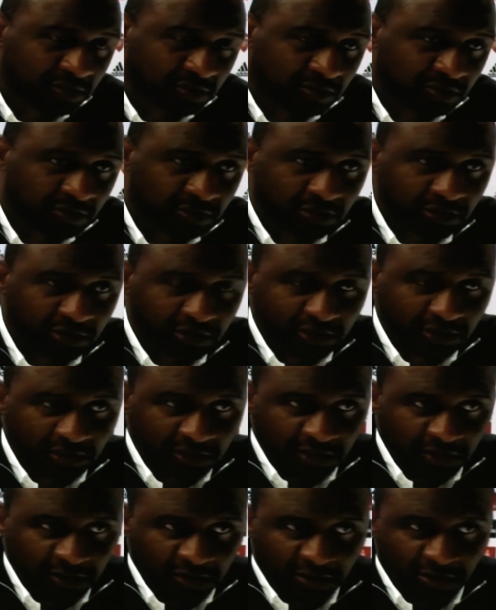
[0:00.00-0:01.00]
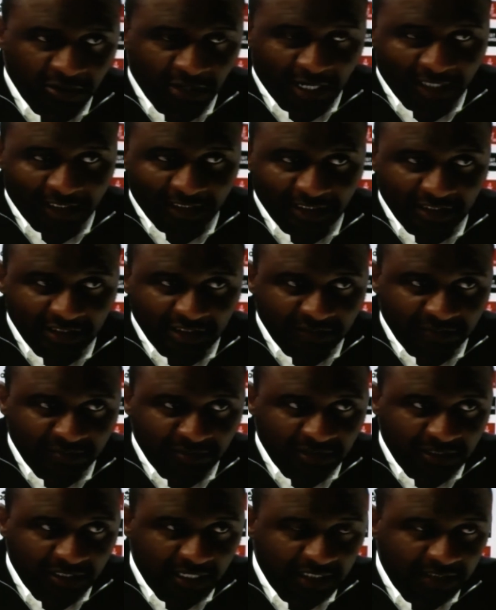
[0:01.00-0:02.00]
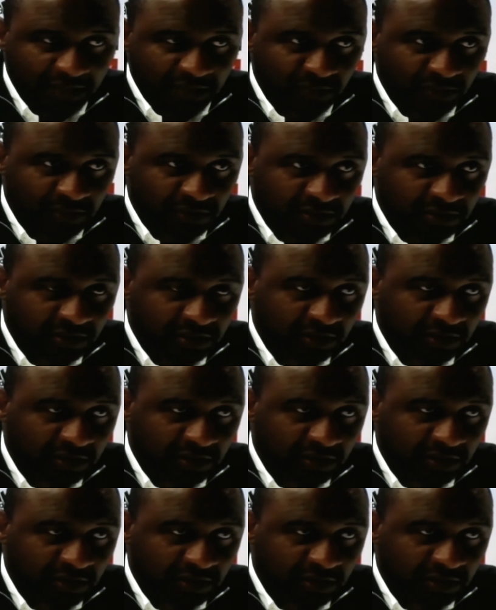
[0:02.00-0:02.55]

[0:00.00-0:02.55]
So the ideas behind was